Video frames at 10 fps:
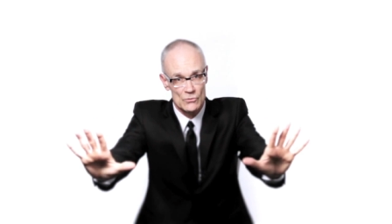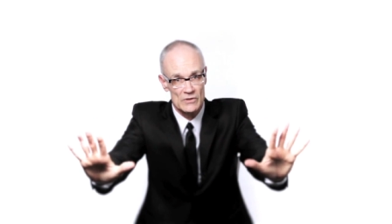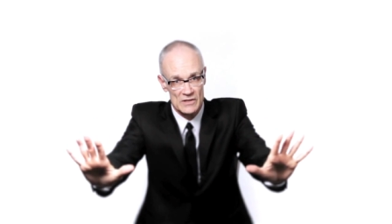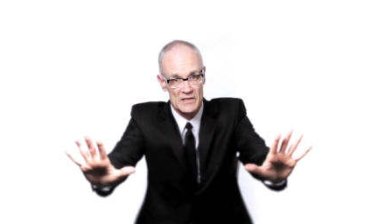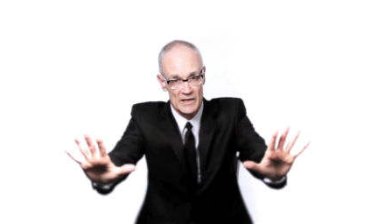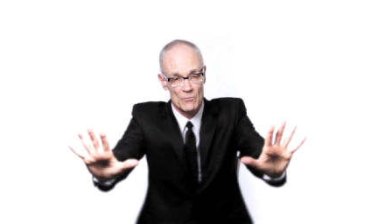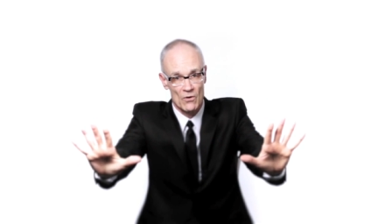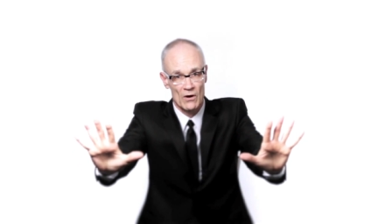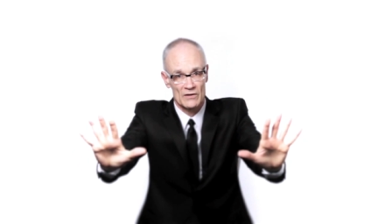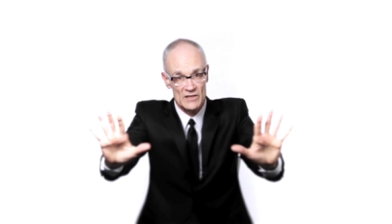do this
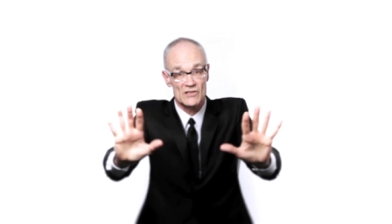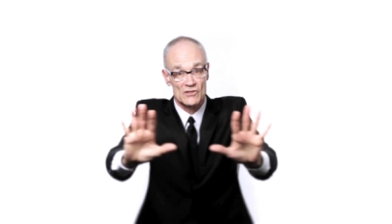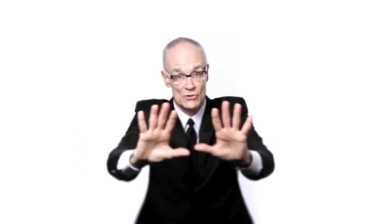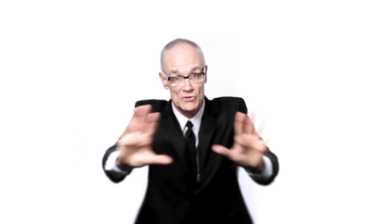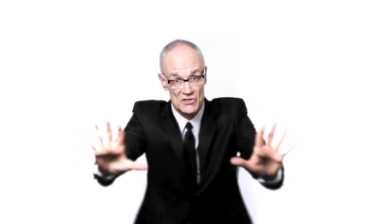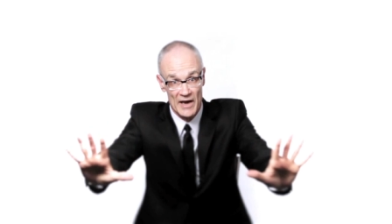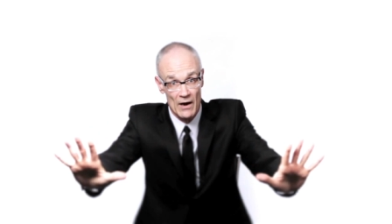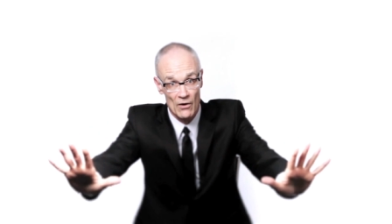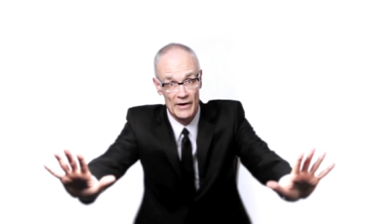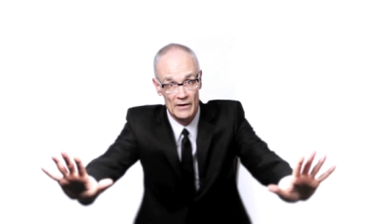anymore. This is too
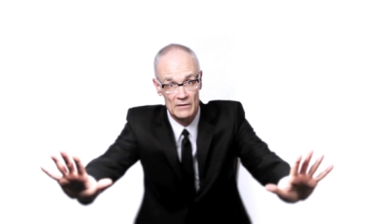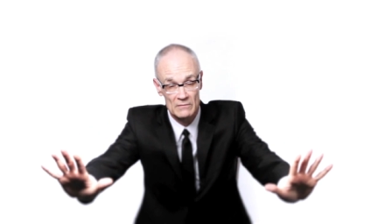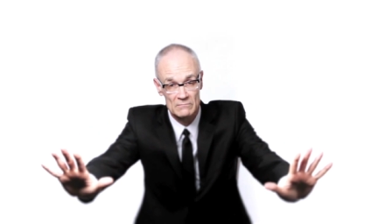scary.